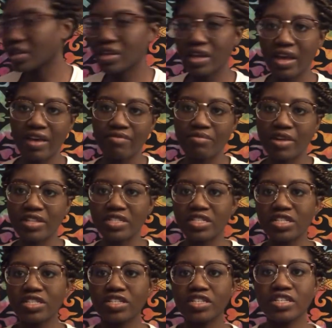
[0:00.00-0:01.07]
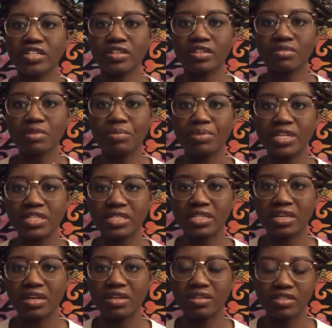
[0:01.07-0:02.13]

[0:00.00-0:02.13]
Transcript: And I have my dinner here, my pizza,